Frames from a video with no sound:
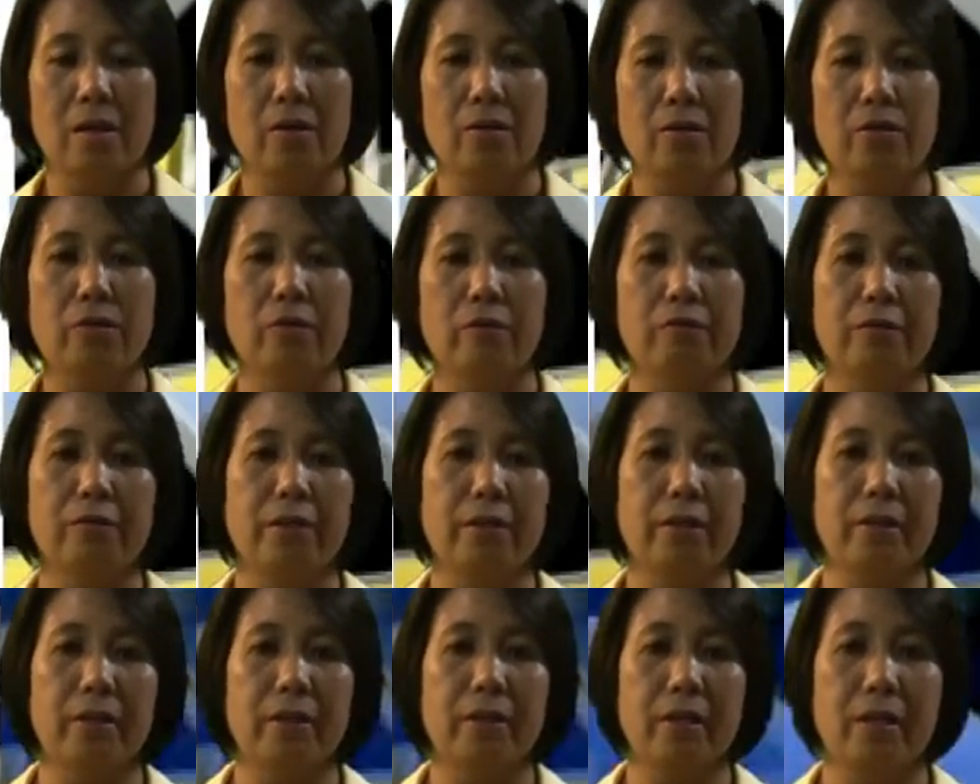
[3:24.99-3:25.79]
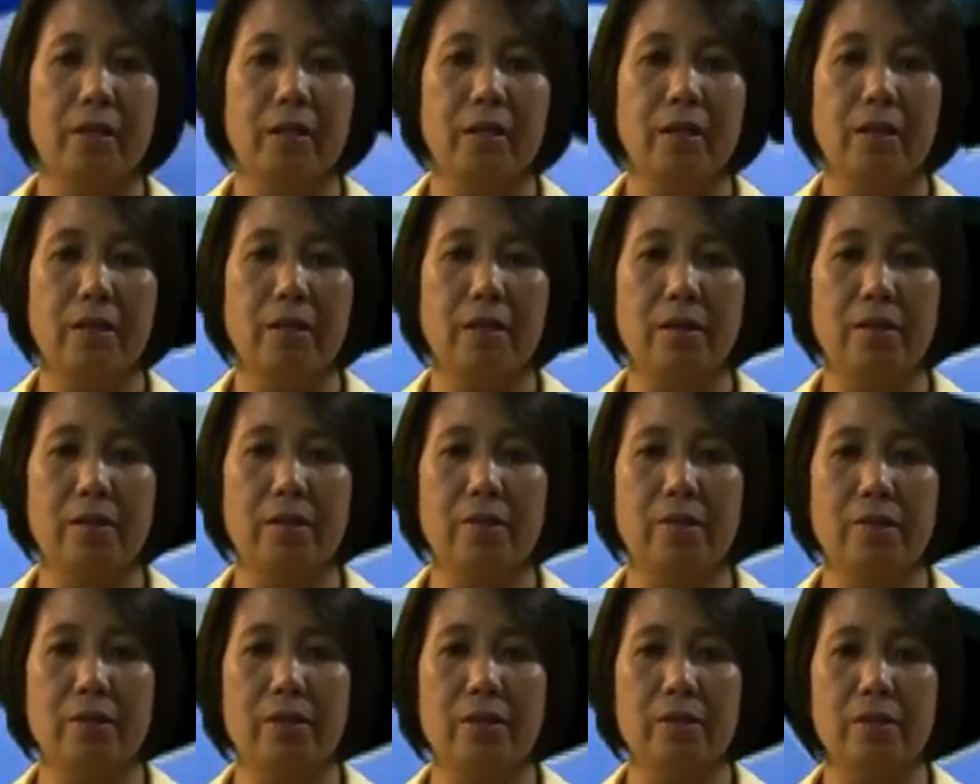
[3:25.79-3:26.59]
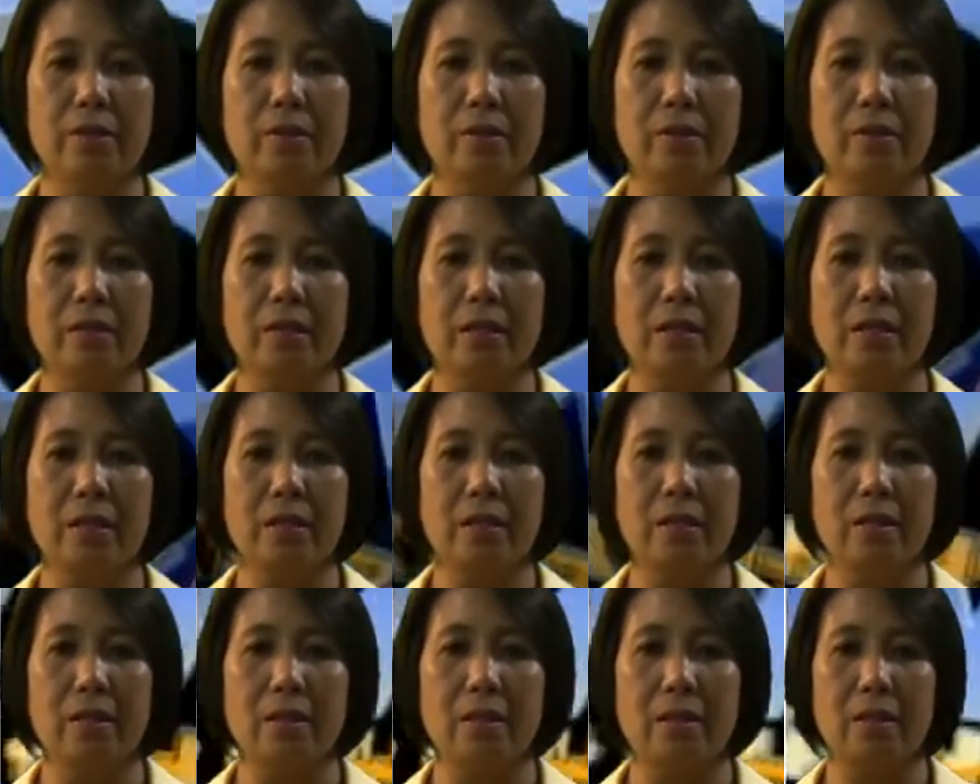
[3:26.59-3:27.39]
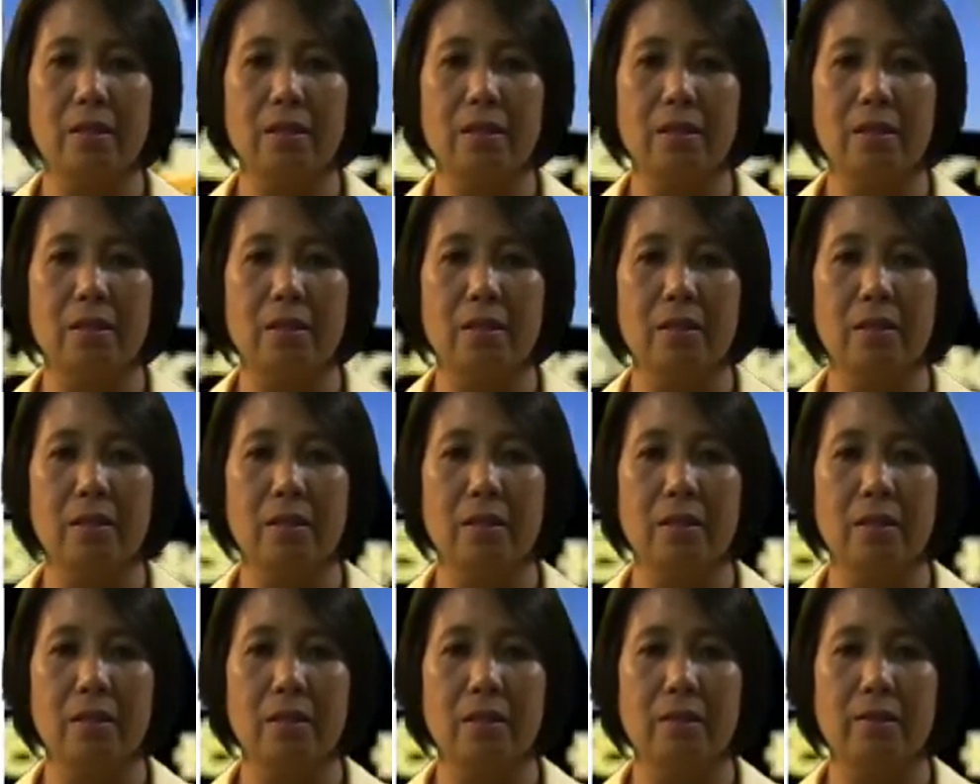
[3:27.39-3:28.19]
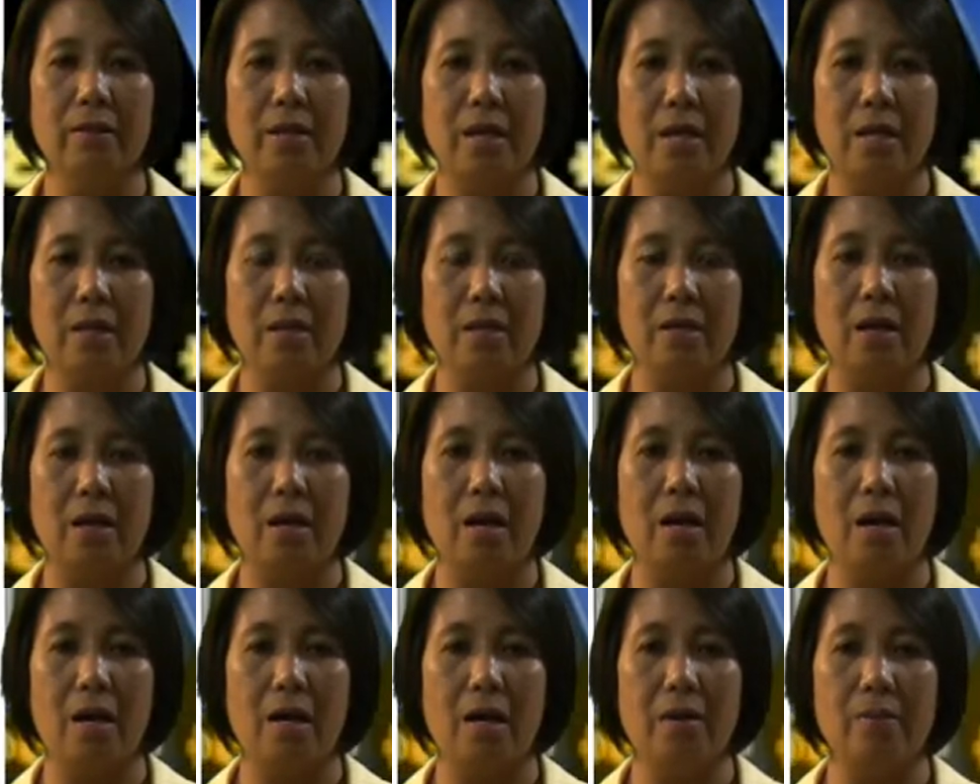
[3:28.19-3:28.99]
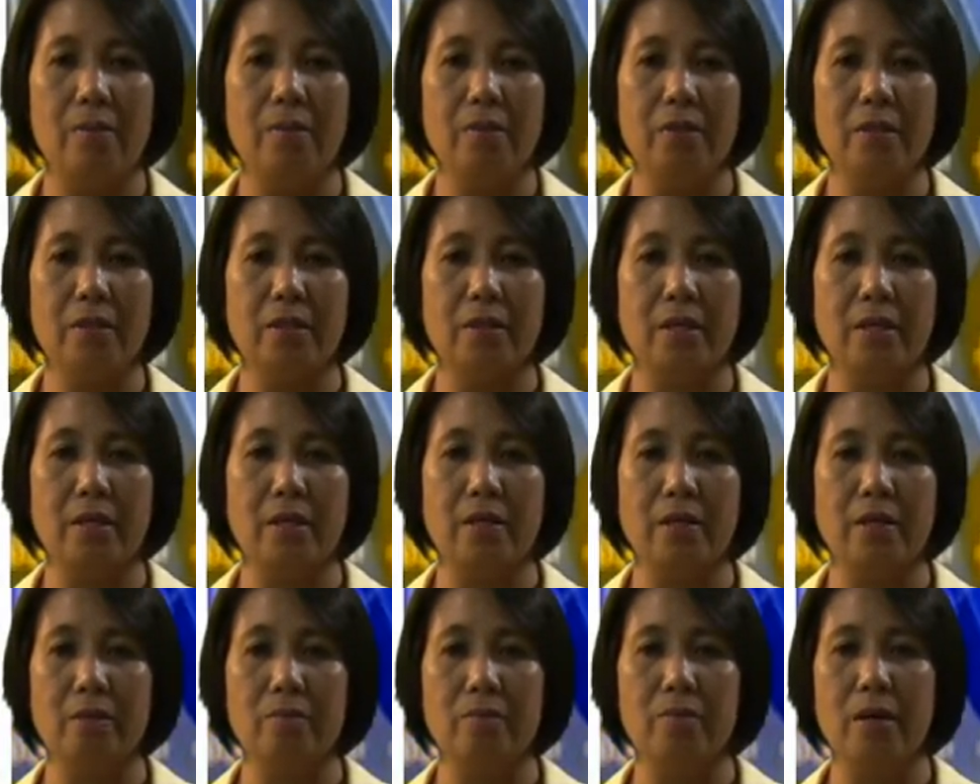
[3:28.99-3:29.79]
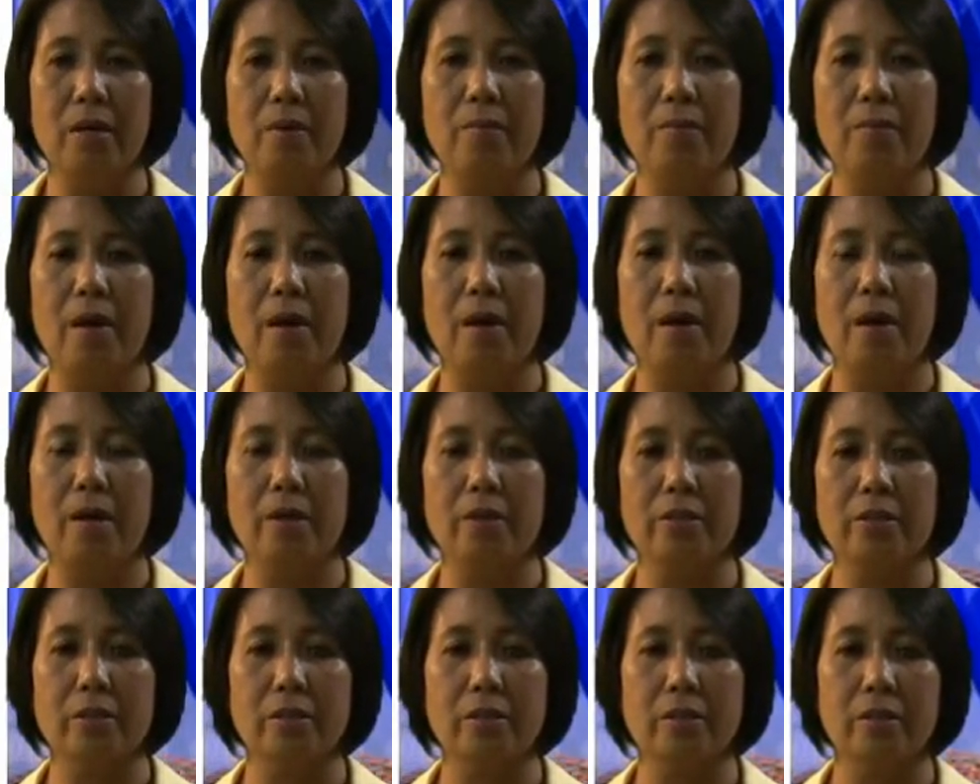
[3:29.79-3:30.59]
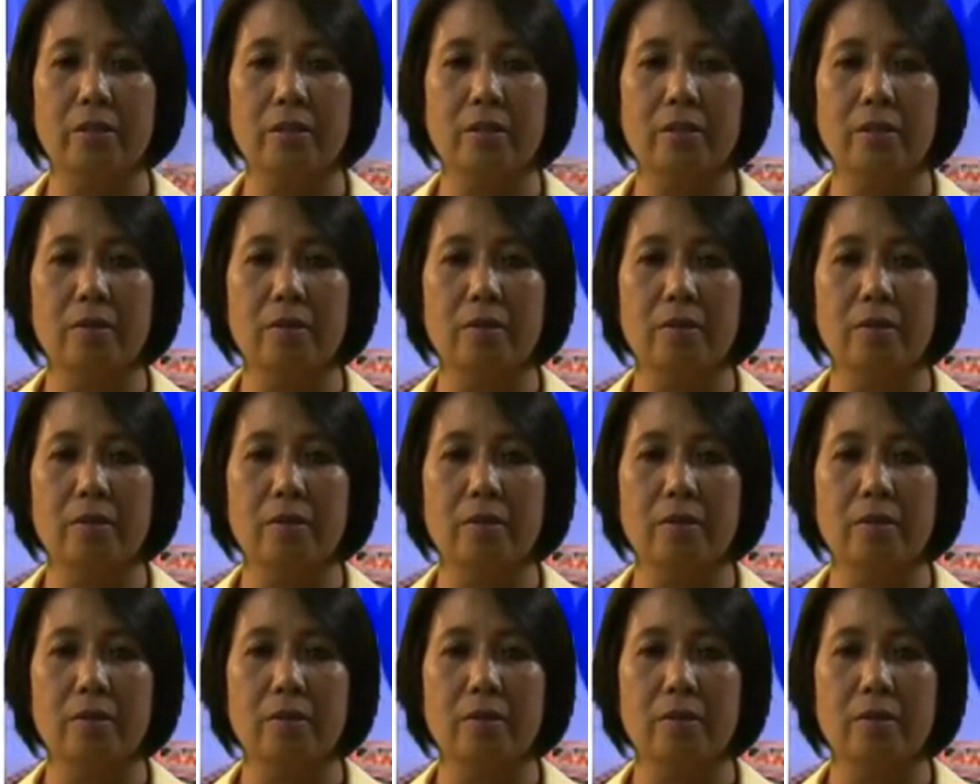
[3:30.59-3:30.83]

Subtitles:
The vertical and horizontal data are represented by bars.